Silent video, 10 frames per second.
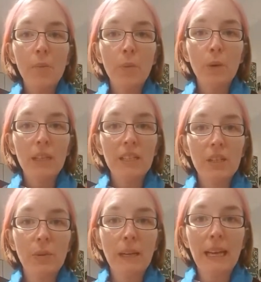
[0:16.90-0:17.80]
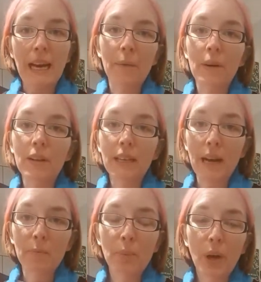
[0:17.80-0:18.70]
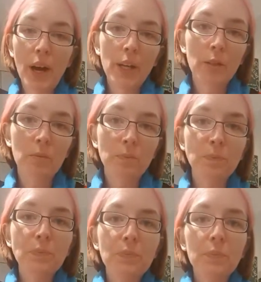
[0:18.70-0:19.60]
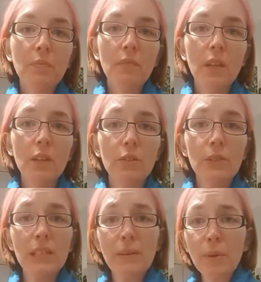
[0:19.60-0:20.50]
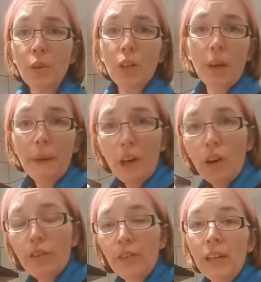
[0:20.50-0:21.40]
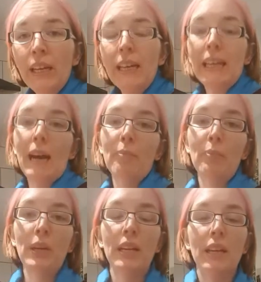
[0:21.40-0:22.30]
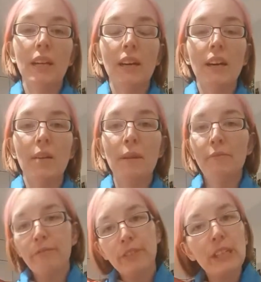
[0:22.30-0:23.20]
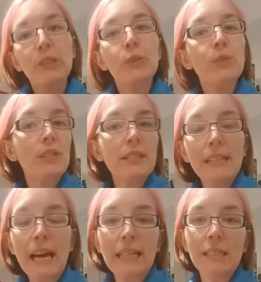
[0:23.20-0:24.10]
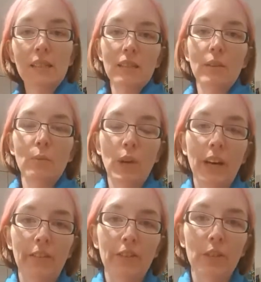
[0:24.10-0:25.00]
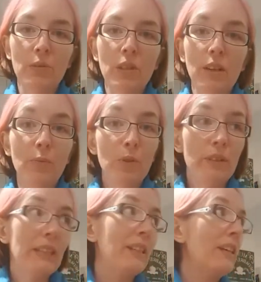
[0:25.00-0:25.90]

we're doing our camp at home. And obviously we're not going off camping in fields, in tents and what have you, and we're